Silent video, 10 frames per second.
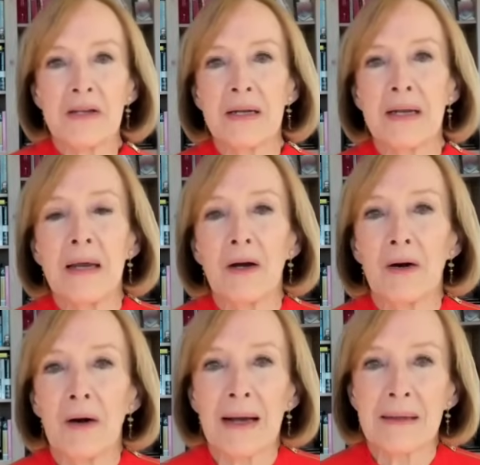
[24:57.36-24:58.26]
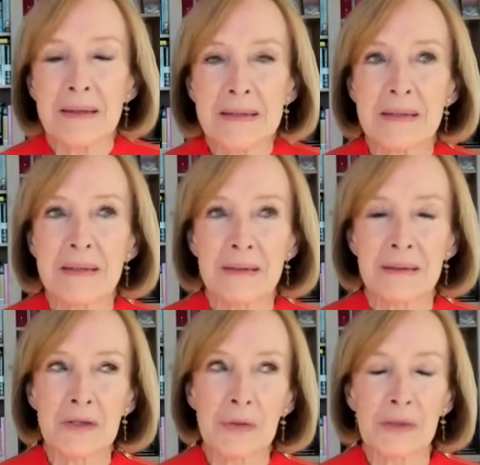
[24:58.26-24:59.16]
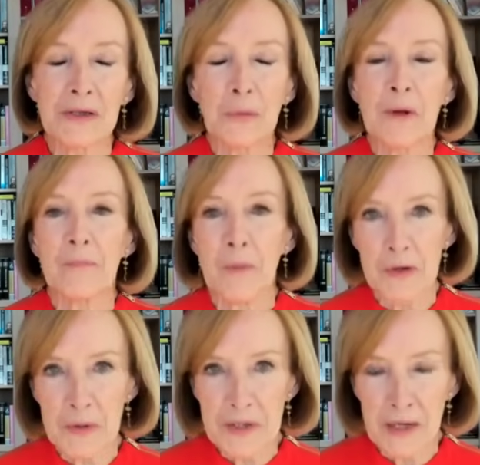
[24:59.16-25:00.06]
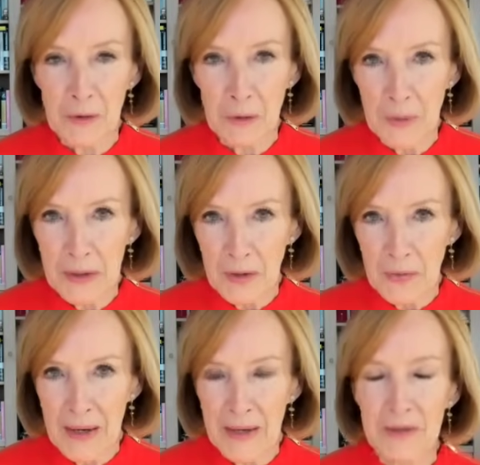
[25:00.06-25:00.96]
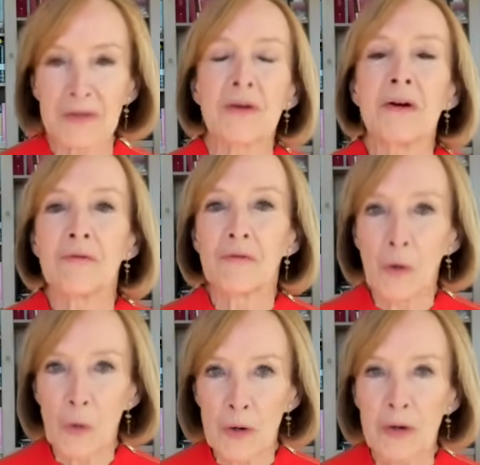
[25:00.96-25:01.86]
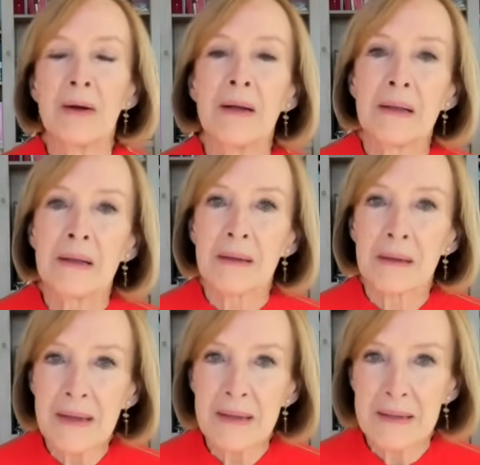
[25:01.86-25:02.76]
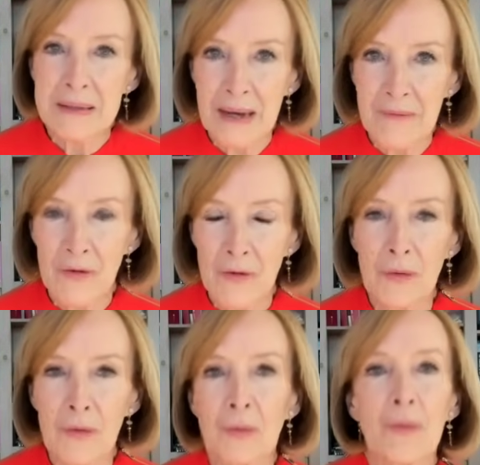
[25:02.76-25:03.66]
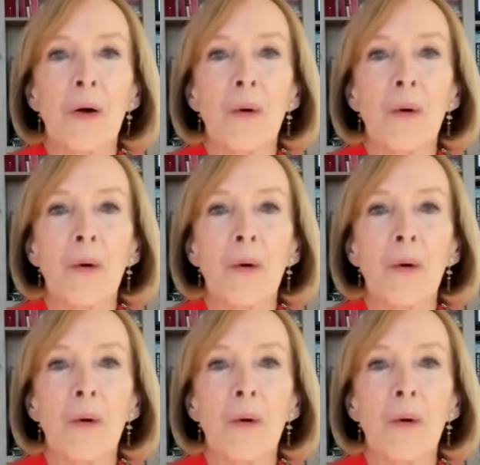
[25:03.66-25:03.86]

did hear, I listened to a little bit of Marjorie Taylor Greene on the House floor late this afternoon,